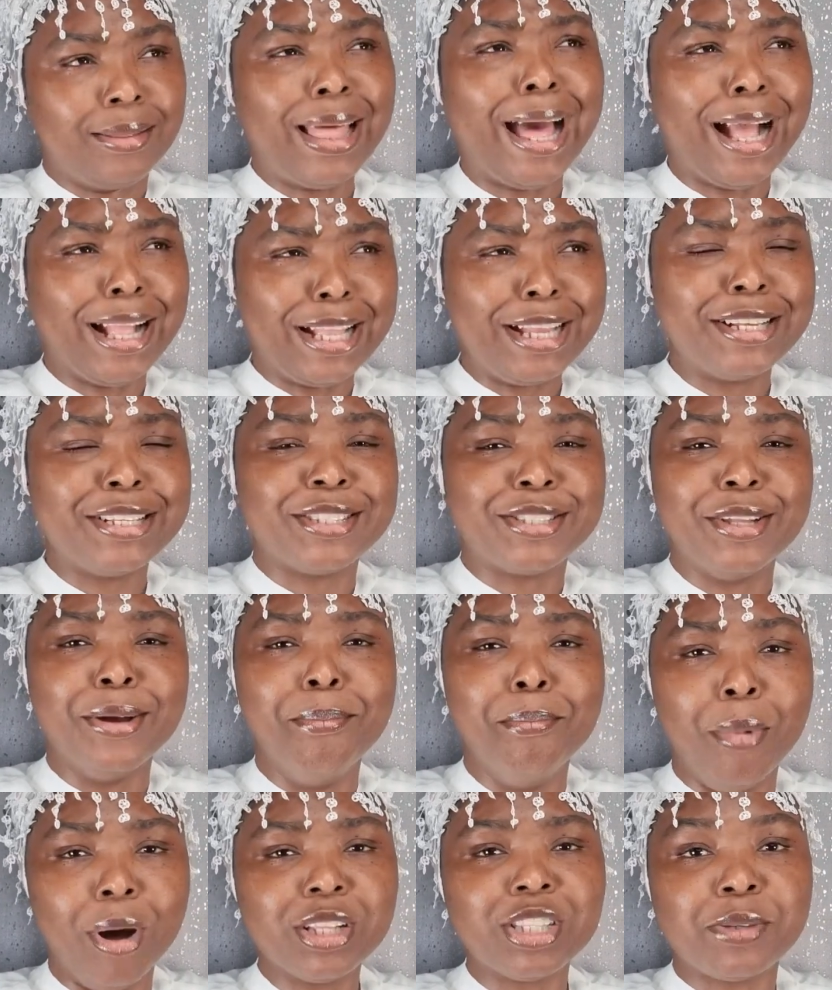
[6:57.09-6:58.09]
That is
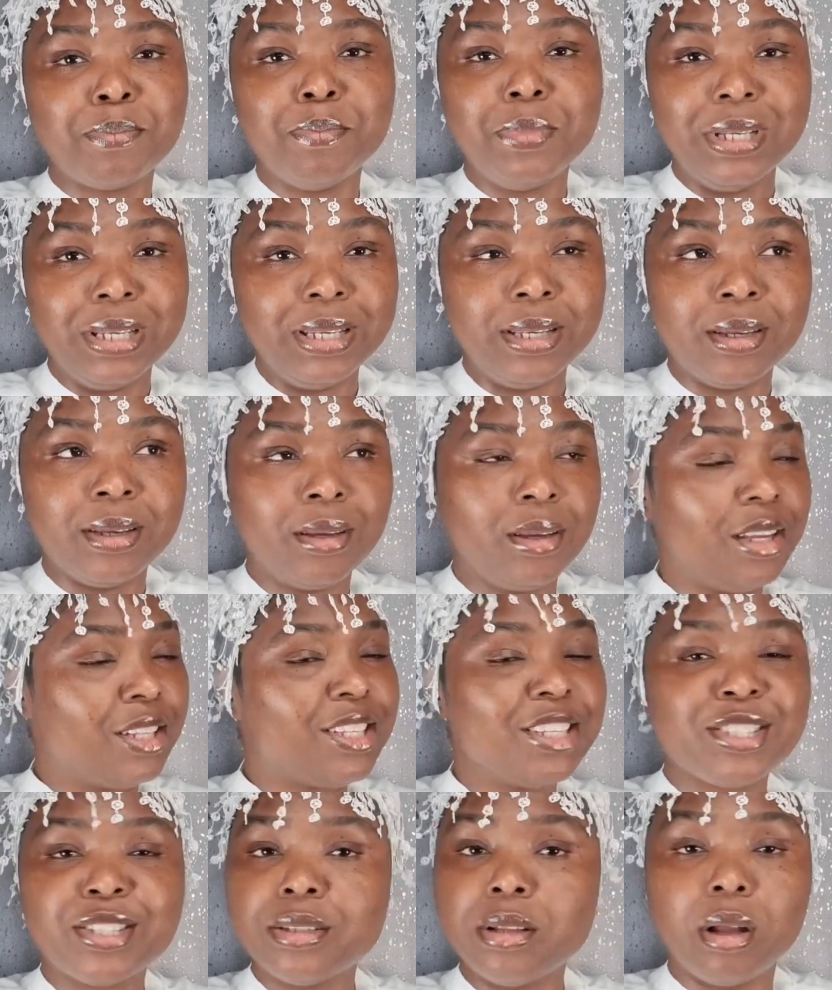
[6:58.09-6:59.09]
the MOTB.
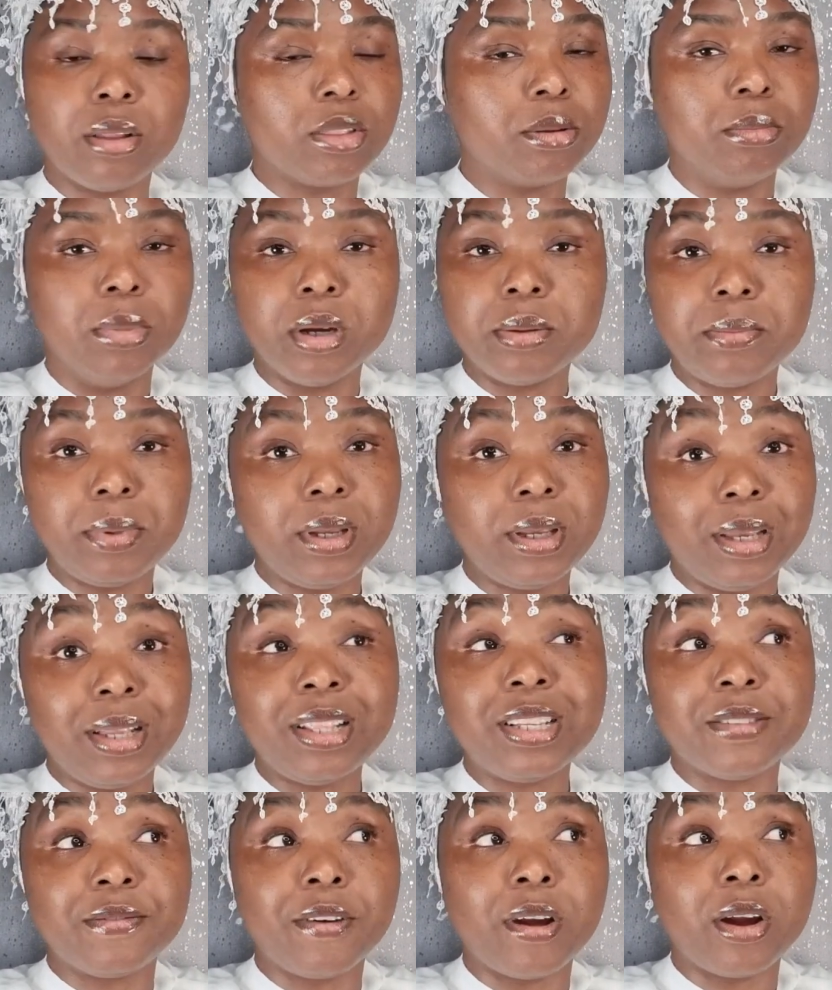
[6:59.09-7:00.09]
It is not the MOTB.
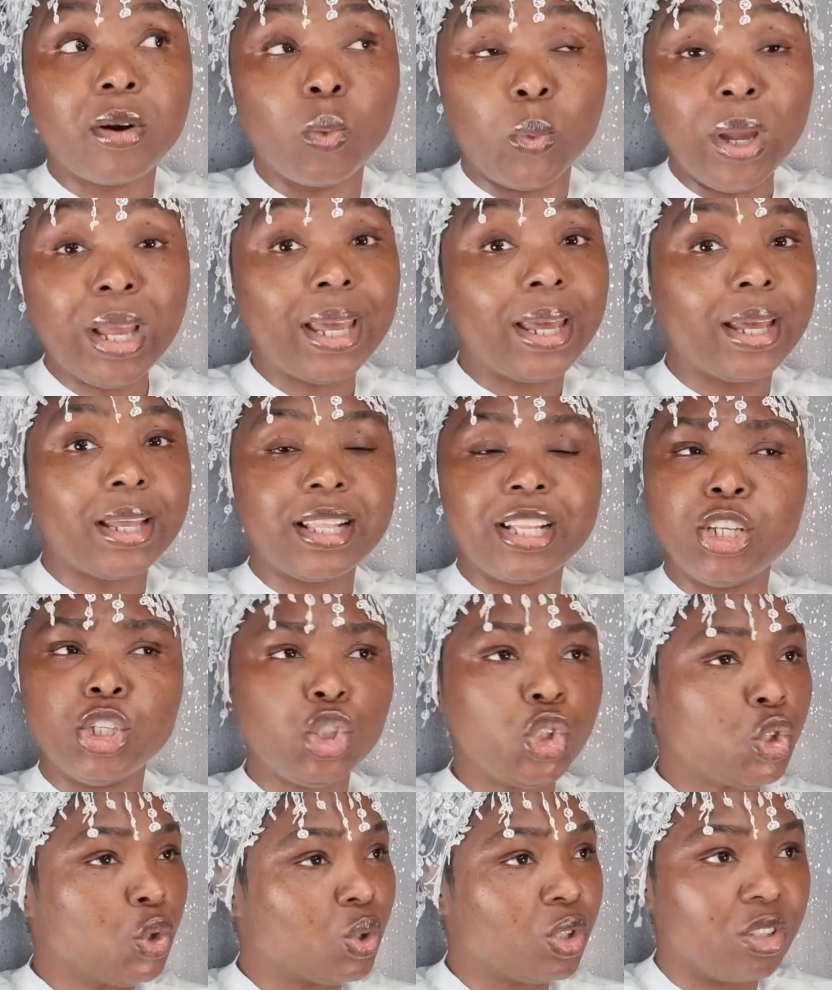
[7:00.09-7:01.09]
It is very wicked, and
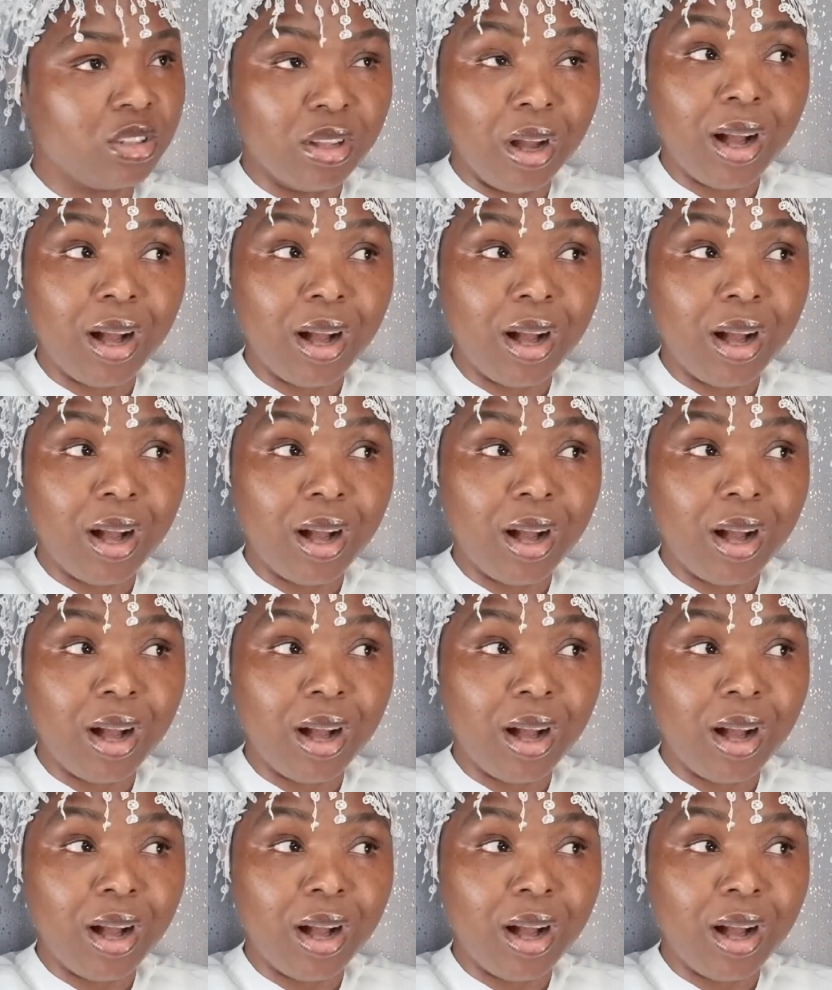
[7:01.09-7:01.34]
you should